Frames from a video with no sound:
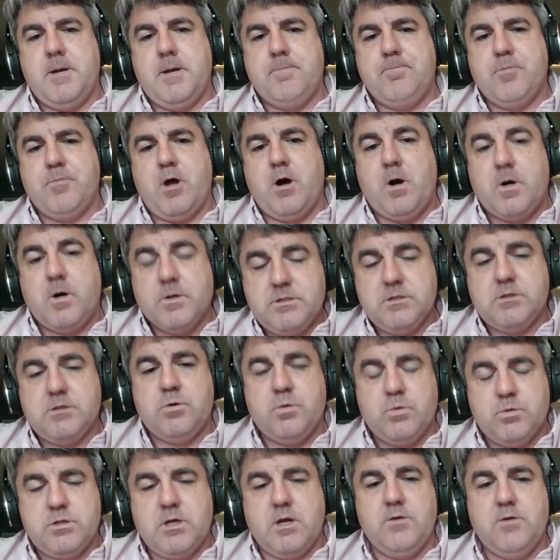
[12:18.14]

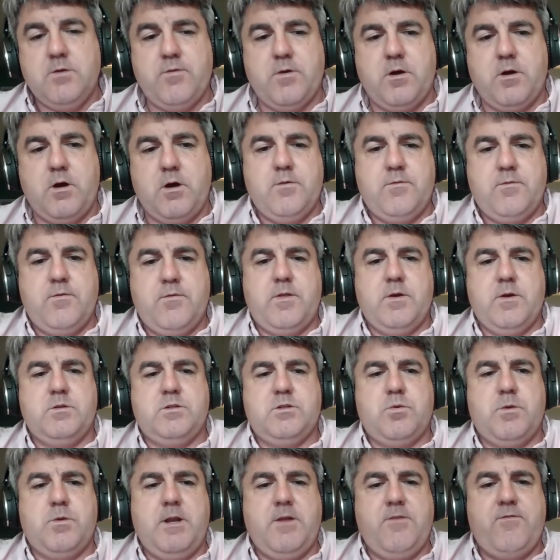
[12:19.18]
articles over those
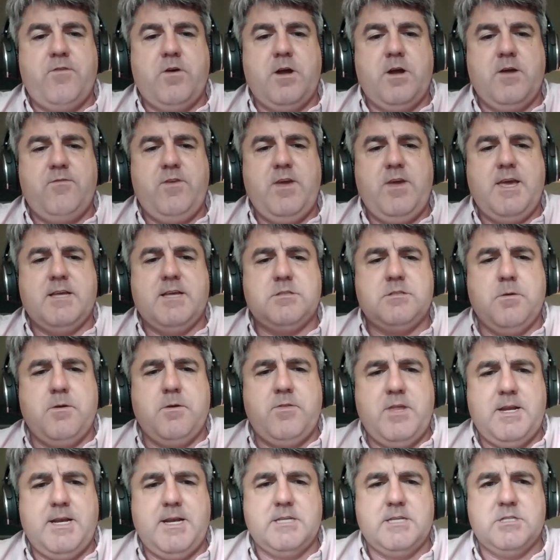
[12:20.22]
25 years. So I
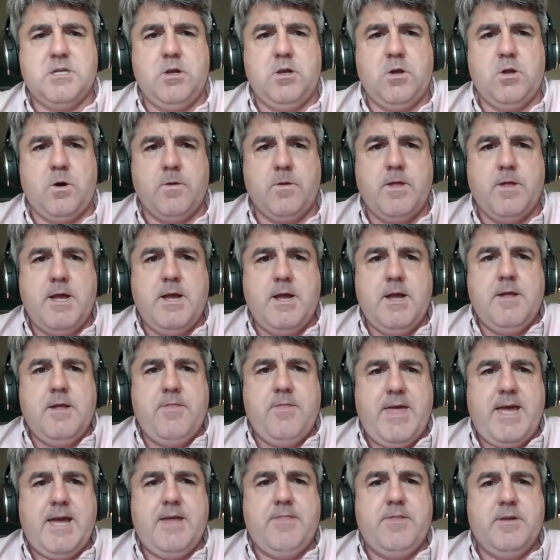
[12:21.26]
think there's a lot
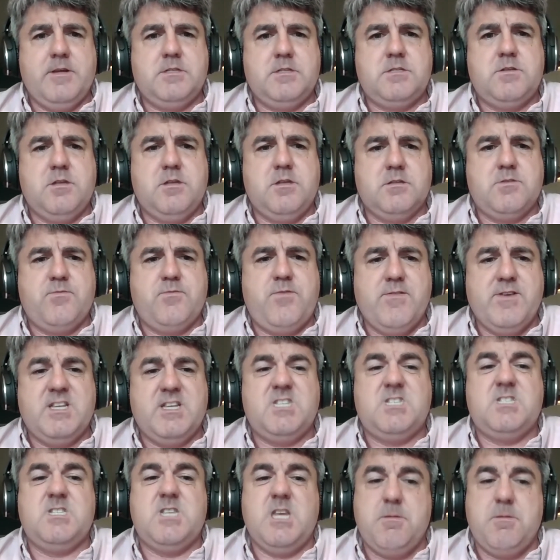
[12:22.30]
there that's very
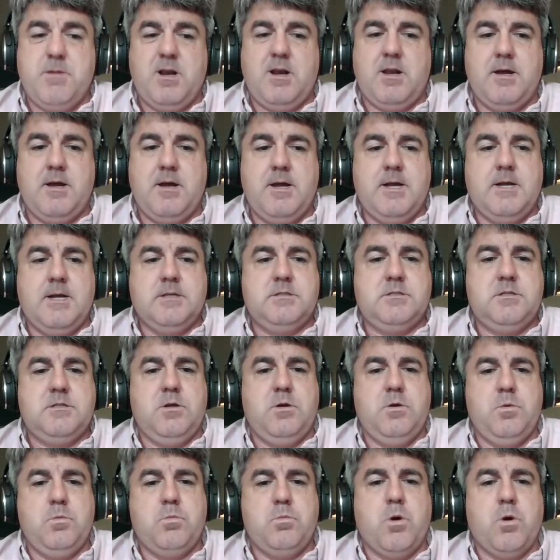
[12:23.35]
similar
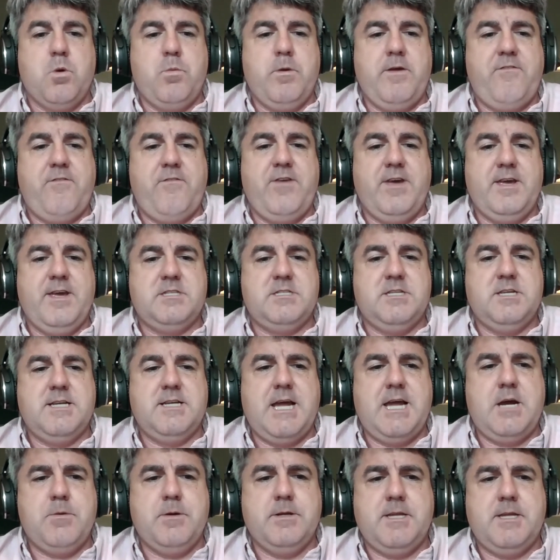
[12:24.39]
to what we're facing
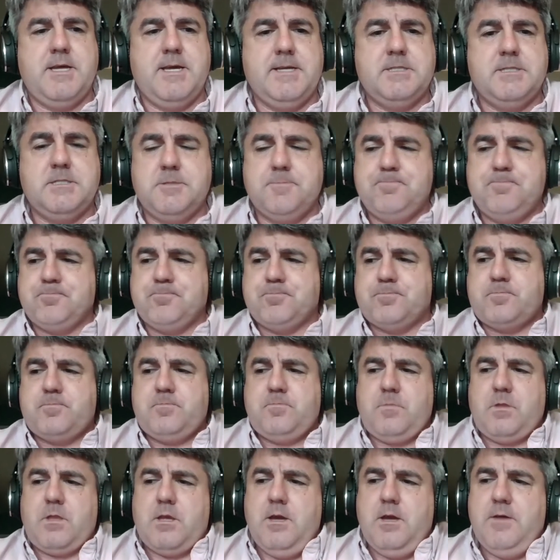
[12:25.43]
nowadays.
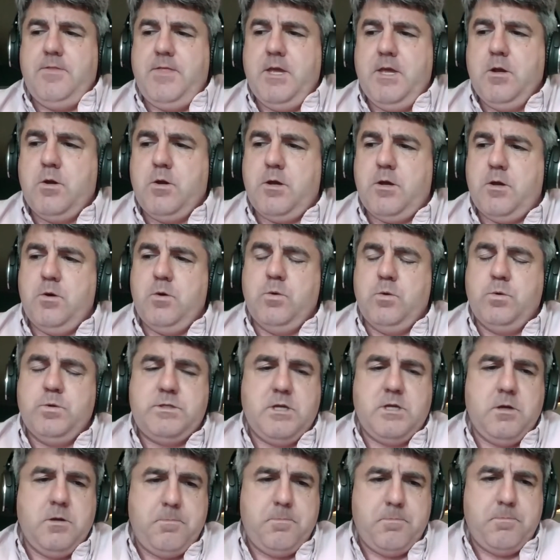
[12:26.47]
I think
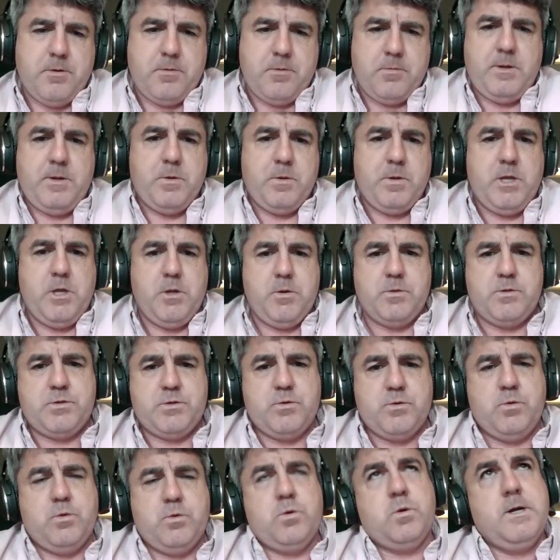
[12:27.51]
also, but you
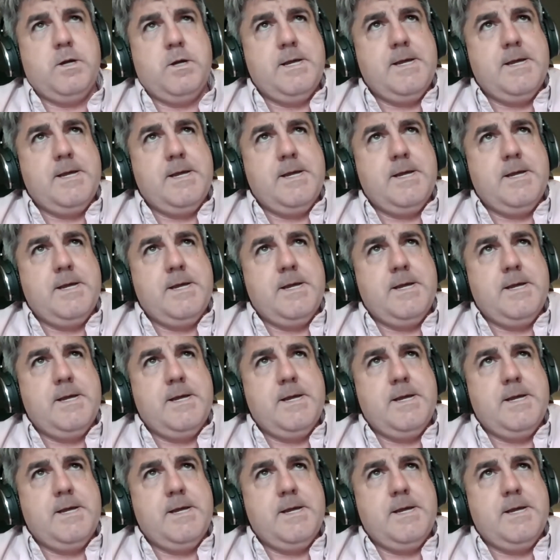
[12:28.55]
saw